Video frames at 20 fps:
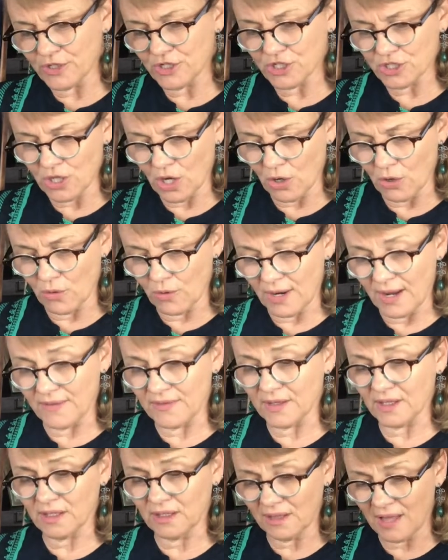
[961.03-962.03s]
show and
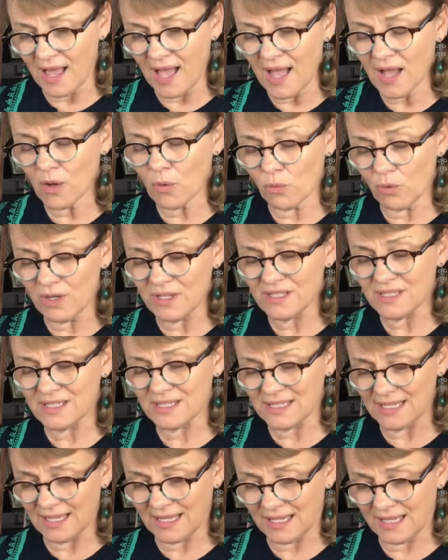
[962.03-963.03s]
the clock was
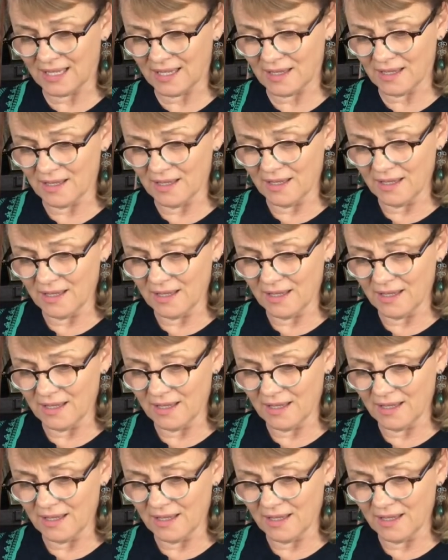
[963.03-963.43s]
ticking.